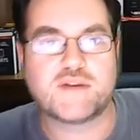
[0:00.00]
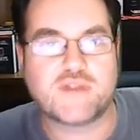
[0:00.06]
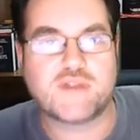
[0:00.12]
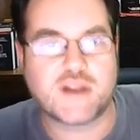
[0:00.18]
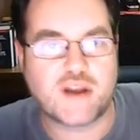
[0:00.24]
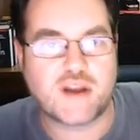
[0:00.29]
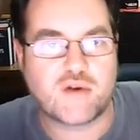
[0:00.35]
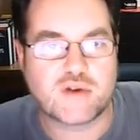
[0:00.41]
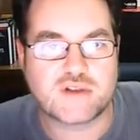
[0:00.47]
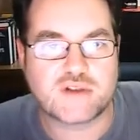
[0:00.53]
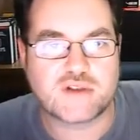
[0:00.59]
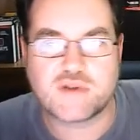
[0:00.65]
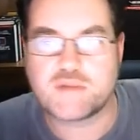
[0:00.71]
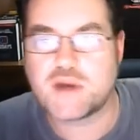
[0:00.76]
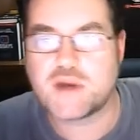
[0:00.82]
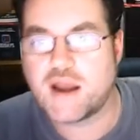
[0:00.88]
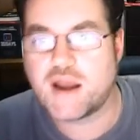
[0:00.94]
go on to
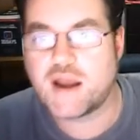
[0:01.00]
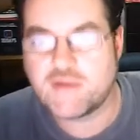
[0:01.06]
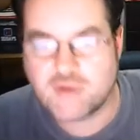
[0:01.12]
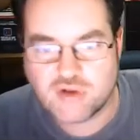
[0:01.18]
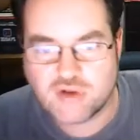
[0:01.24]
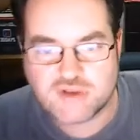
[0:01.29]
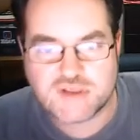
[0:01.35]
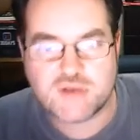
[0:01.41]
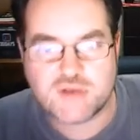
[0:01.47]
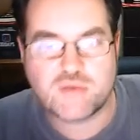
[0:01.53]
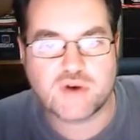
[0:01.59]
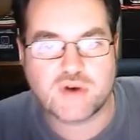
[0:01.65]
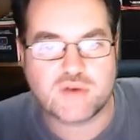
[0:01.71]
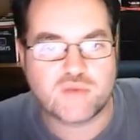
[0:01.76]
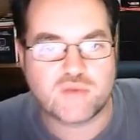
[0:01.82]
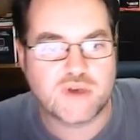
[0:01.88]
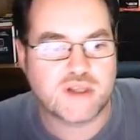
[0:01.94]
Flipart, have a look, see what
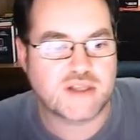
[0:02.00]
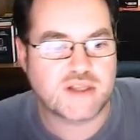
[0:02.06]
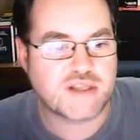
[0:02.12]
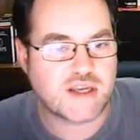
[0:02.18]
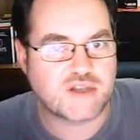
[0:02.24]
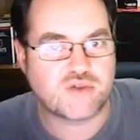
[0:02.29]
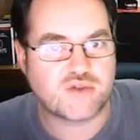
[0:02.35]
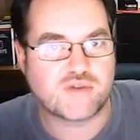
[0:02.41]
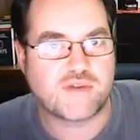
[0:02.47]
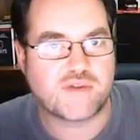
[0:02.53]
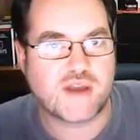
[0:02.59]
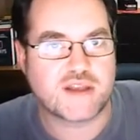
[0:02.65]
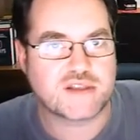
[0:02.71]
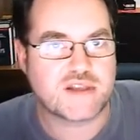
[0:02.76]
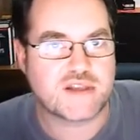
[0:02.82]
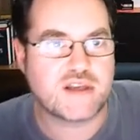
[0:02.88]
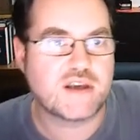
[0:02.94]
really takes your
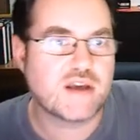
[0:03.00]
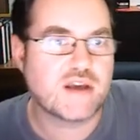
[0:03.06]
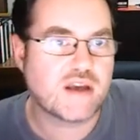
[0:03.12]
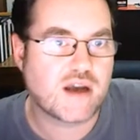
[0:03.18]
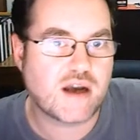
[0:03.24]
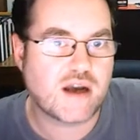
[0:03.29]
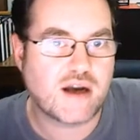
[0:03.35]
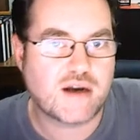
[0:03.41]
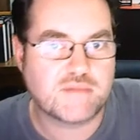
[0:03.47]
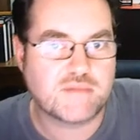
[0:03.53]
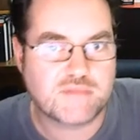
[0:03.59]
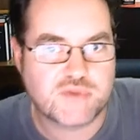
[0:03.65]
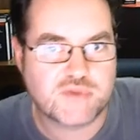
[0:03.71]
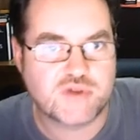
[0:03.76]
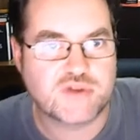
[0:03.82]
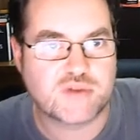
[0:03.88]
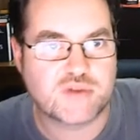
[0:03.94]
fancy.
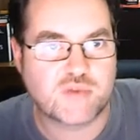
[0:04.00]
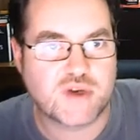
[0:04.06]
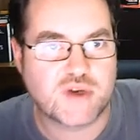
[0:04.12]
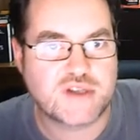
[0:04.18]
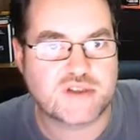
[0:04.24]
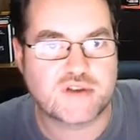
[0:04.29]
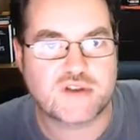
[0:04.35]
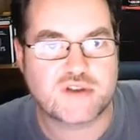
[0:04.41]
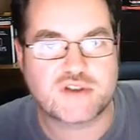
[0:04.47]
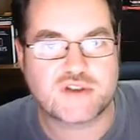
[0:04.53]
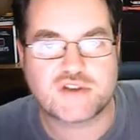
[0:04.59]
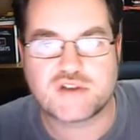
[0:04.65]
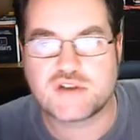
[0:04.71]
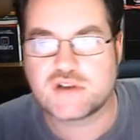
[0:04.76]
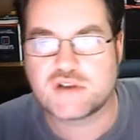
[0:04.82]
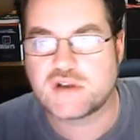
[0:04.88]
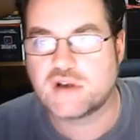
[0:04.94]
Do some research.
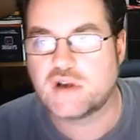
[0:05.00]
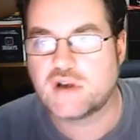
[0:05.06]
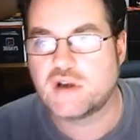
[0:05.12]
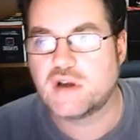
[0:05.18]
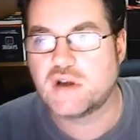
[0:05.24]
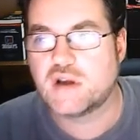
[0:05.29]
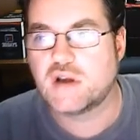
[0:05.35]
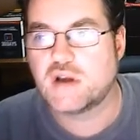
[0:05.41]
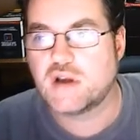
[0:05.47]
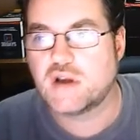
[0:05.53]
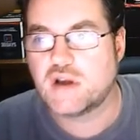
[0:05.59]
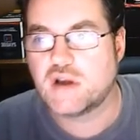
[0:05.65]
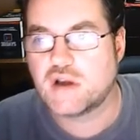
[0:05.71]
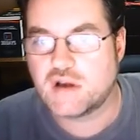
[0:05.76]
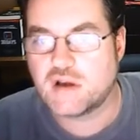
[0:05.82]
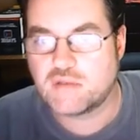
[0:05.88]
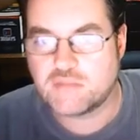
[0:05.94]

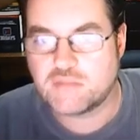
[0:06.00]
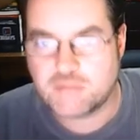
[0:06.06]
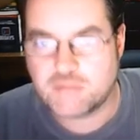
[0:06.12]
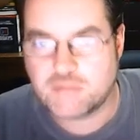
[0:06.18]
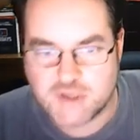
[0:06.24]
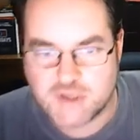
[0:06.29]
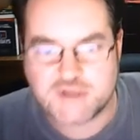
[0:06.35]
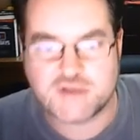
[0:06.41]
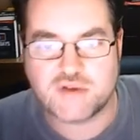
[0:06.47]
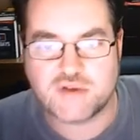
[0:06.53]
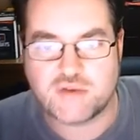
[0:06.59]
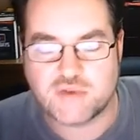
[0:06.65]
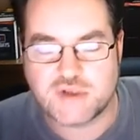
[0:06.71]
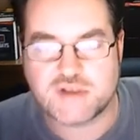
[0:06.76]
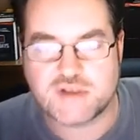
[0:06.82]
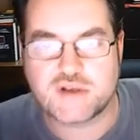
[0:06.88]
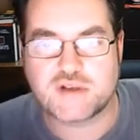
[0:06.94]
Please do your
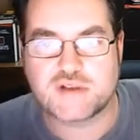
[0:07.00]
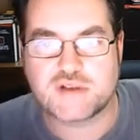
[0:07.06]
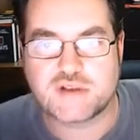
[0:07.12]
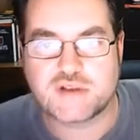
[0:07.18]
research.